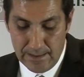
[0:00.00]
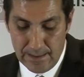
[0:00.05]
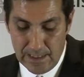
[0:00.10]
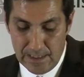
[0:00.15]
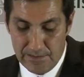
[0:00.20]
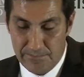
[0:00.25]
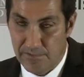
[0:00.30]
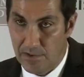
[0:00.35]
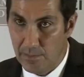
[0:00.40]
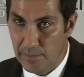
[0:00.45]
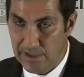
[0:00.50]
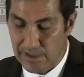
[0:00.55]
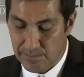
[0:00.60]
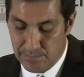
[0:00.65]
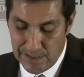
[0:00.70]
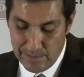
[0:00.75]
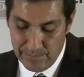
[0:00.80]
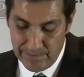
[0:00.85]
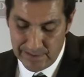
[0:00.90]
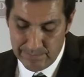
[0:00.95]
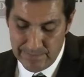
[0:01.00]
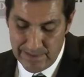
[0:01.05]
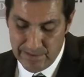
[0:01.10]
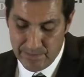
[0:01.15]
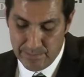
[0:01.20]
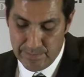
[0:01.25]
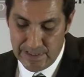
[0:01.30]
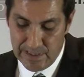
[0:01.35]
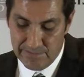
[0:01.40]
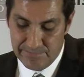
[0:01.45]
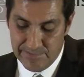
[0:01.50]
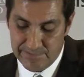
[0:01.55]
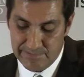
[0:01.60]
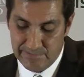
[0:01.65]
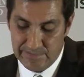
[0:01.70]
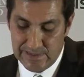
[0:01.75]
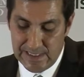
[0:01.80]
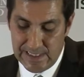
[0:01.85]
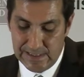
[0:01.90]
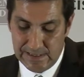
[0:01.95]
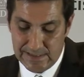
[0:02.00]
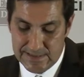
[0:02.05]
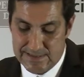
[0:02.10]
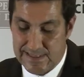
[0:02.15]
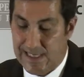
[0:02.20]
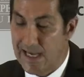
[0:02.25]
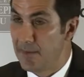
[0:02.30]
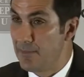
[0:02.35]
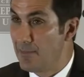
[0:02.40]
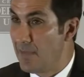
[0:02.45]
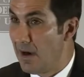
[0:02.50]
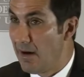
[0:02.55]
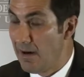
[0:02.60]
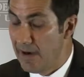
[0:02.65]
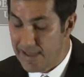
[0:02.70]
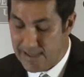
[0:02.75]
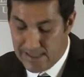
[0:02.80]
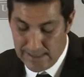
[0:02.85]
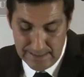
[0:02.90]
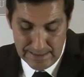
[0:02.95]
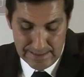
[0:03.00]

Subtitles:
Informing the public about the benefits of getting and staying married